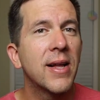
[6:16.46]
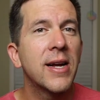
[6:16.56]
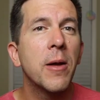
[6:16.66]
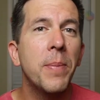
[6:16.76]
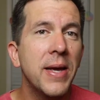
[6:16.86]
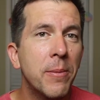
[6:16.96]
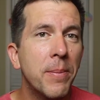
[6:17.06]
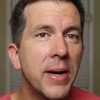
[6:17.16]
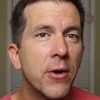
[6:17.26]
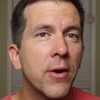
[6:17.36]
is like a big
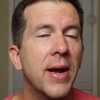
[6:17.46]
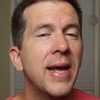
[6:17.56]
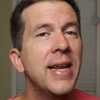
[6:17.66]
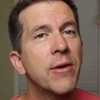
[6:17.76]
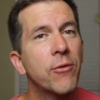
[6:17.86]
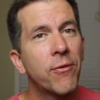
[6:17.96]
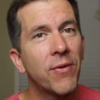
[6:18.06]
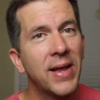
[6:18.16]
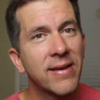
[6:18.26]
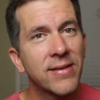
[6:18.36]
mirror and it
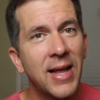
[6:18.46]
reflects